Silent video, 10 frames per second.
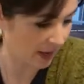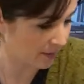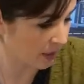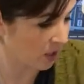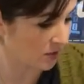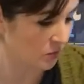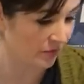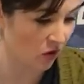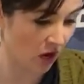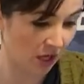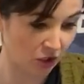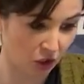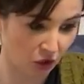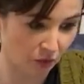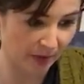And because we've got our
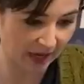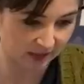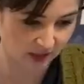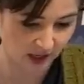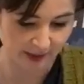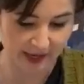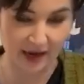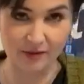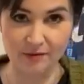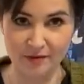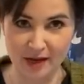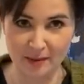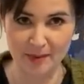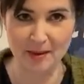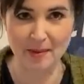new pattern coming out, V I
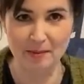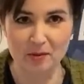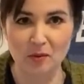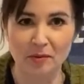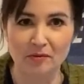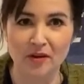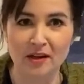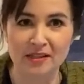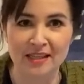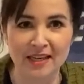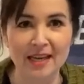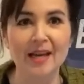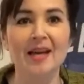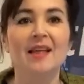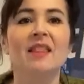P members will be finding,
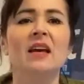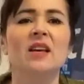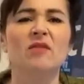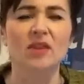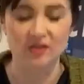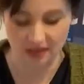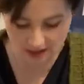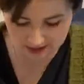thank you, Rosie,